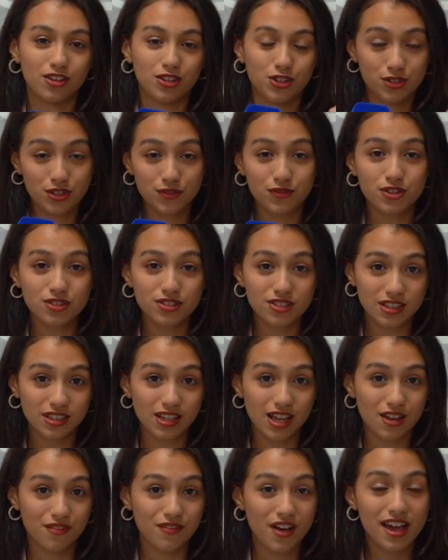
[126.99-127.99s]

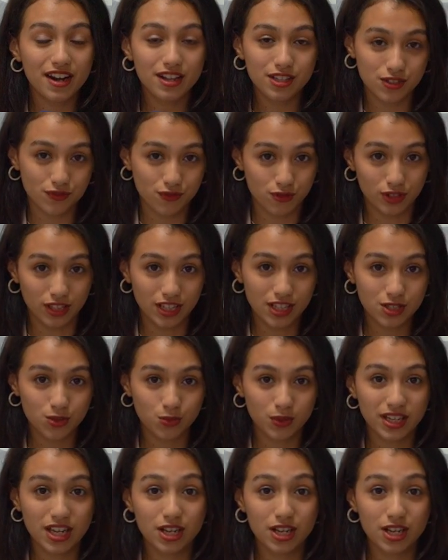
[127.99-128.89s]
universal life at its fullest.